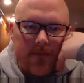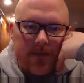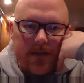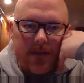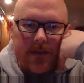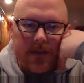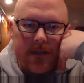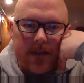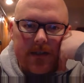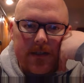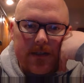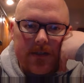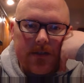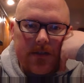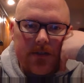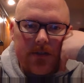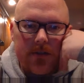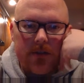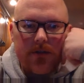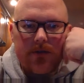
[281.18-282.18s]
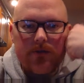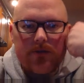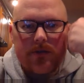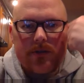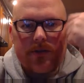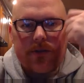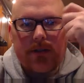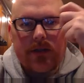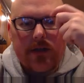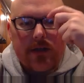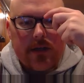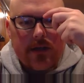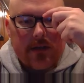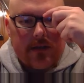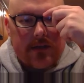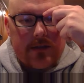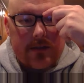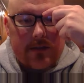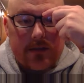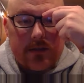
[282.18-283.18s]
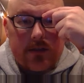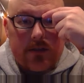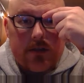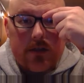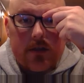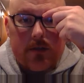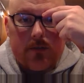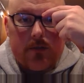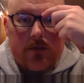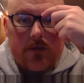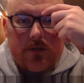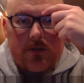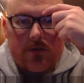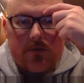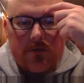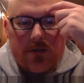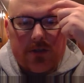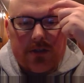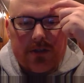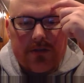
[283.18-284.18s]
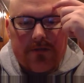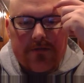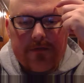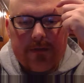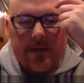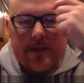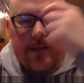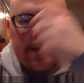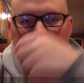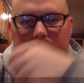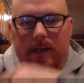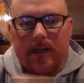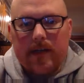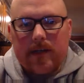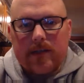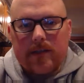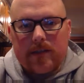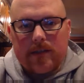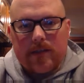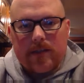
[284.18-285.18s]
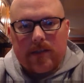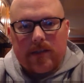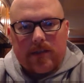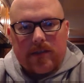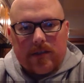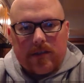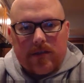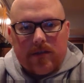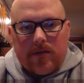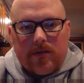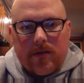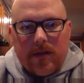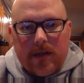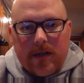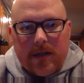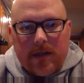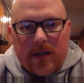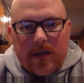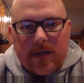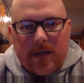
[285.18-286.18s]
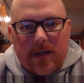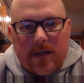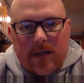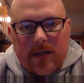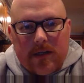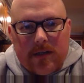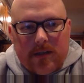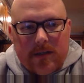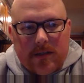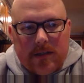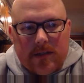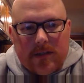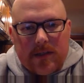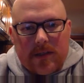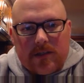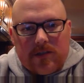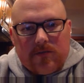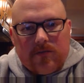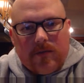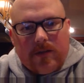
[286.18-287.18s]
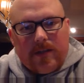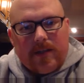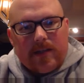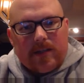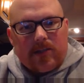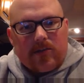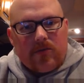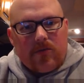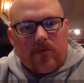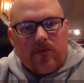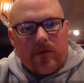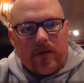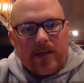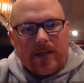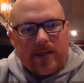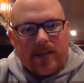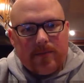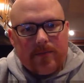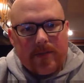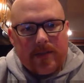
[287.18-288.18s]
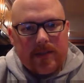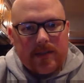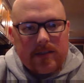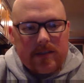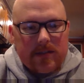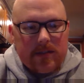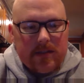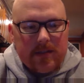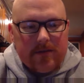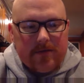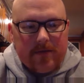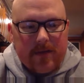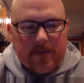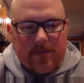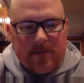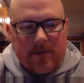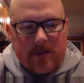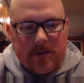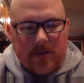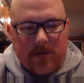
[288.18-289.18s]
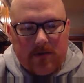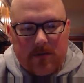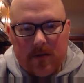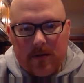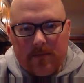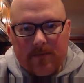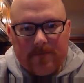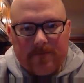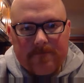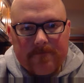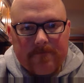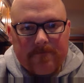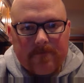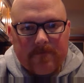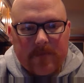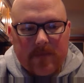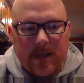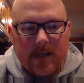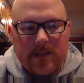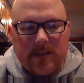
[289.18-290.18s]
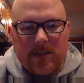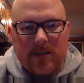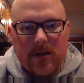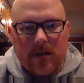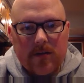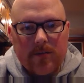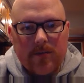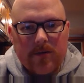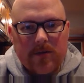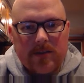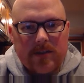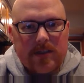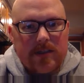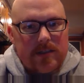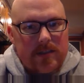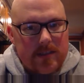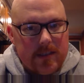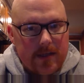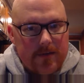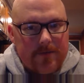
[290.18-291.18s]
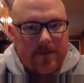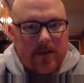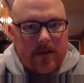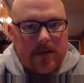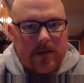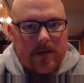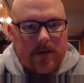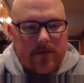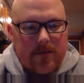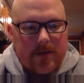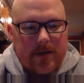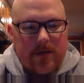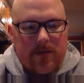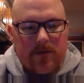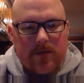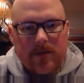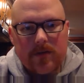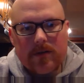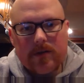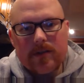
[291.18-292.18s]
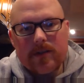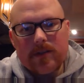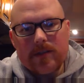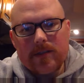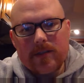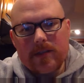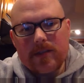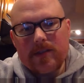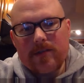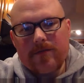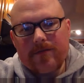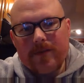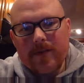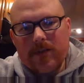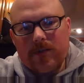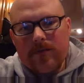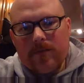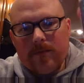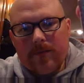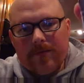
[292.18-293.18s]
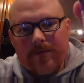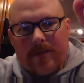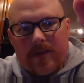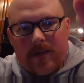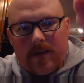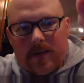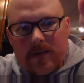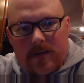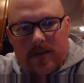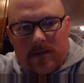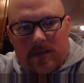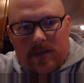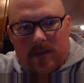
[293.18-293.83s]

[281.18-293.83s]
Second juice. That Starburst was fantastic, so the next one has quite a bit to live up to, and that Starburst is definitely a reorder. This is fish from Finland.